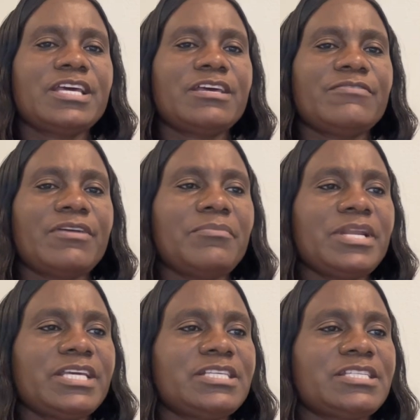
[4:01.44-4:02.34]

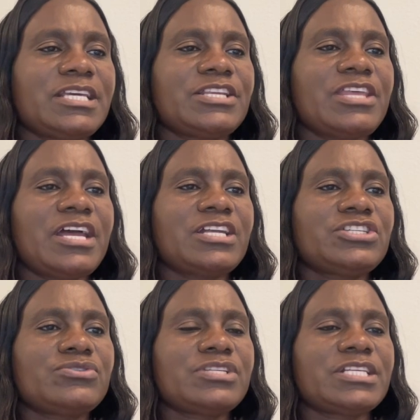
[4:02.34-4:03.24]
families in their
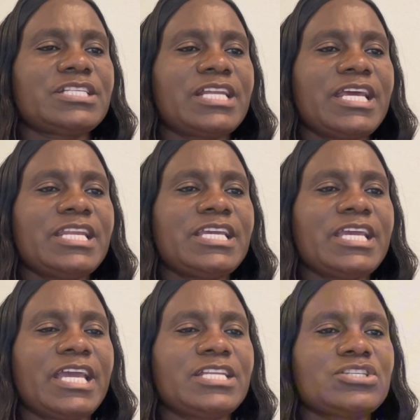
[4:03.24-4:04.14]
children's
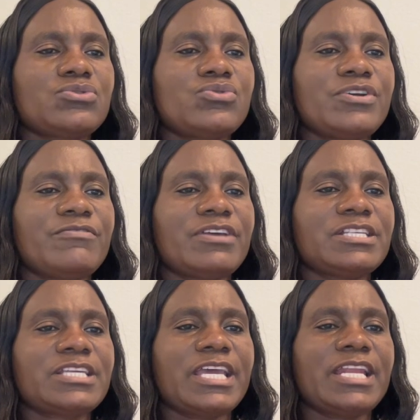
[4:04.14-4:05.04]
learning and school
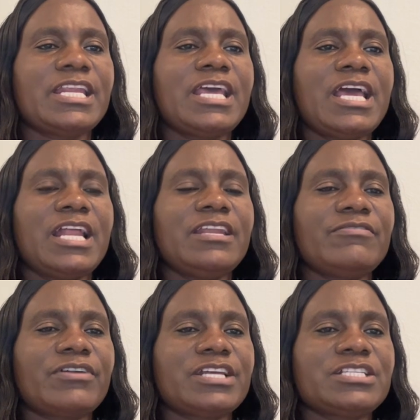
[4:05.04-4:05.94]
events can
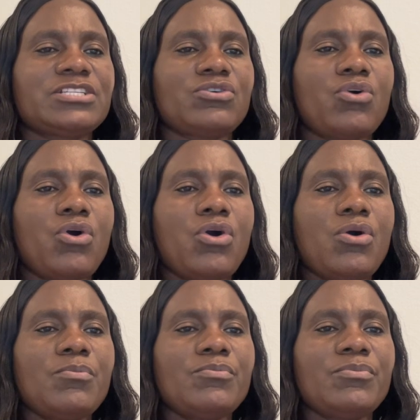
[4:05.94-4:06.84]
leverage
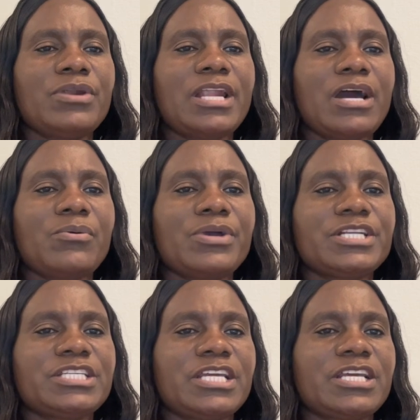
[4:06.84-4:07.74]
home,
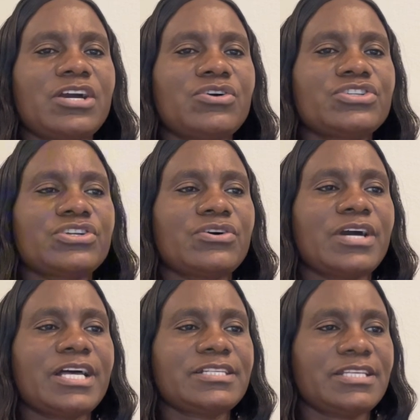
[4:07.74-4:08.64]
language, and cultural
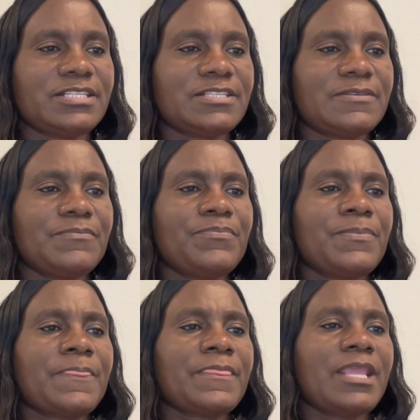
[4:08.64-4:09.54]
assets.
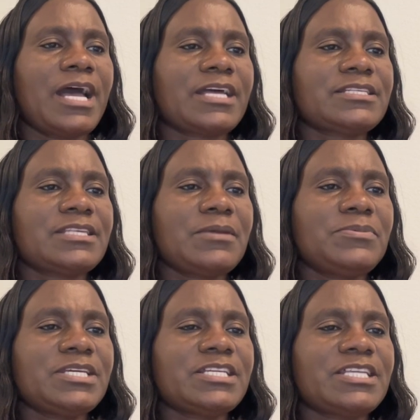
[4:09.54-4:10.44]

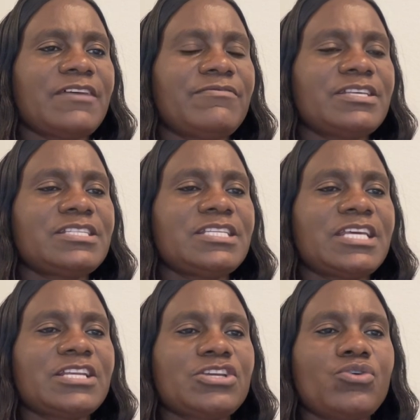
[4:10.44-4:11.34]
Accepting
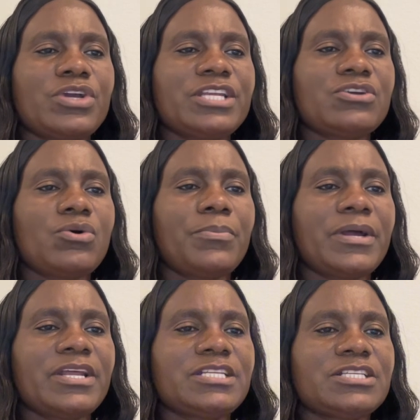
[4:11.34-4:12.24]
diversity and
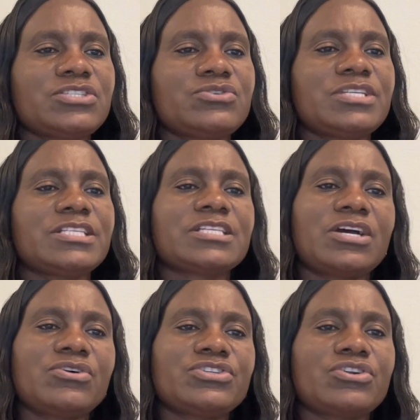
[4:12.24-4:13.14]
incorporating students'
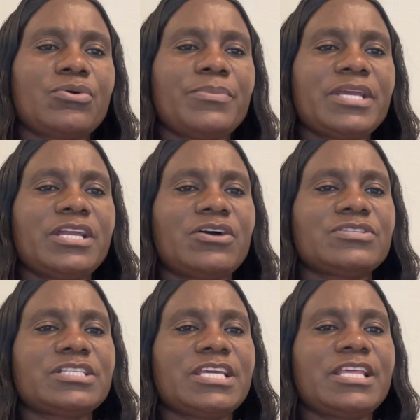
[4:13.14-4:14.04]
cultural
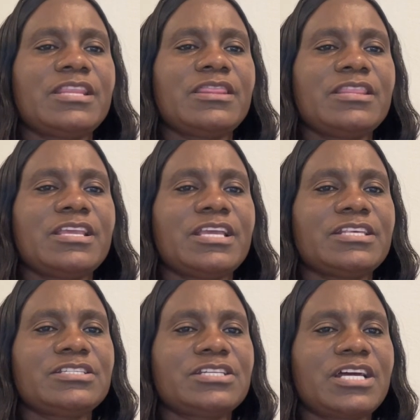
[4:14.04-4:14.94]
backgrounds in
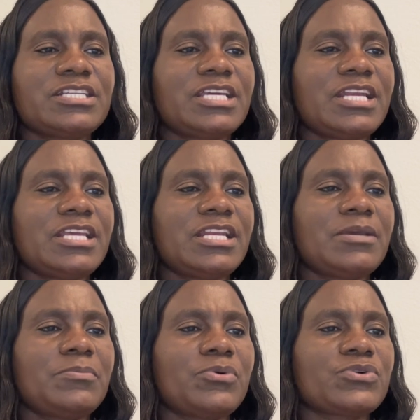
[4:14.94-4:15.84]
instruction
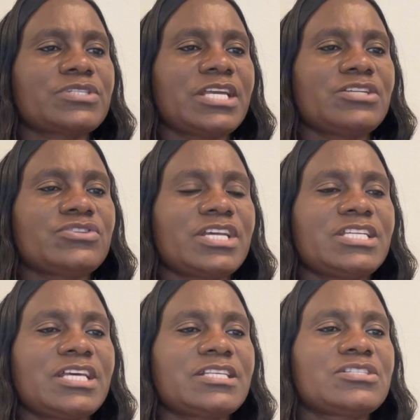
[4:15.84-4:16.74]
enables
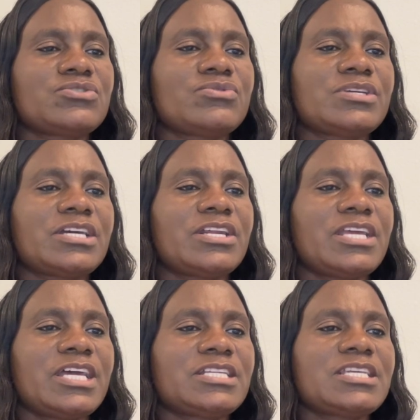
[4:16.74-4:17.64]
educators to
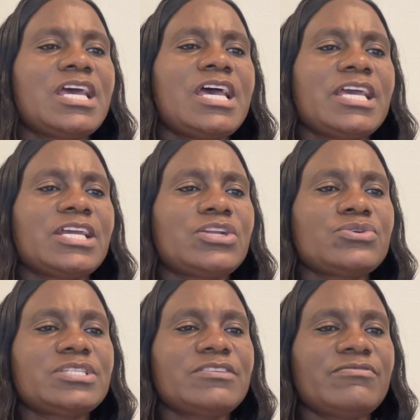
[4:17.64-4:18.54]
create
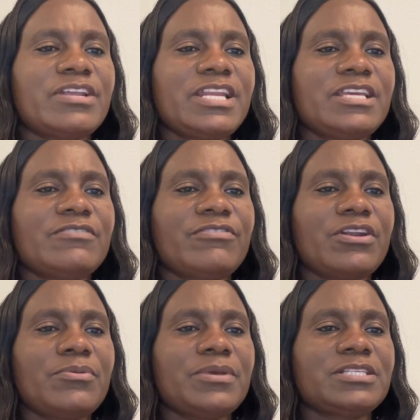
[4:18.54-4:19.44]
inclusive learning
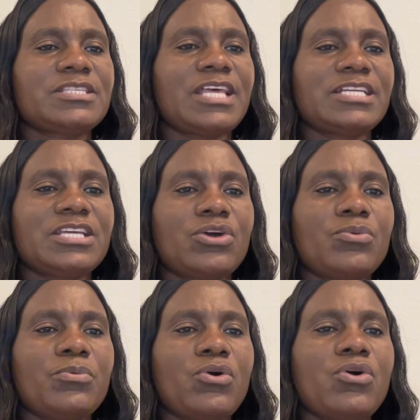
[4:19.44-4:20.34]
environments that
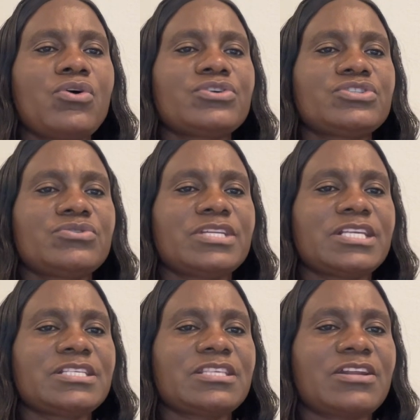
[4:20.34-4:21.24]
help all
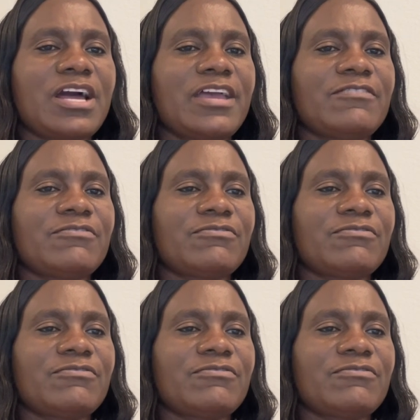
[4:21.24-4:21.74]
students thrive.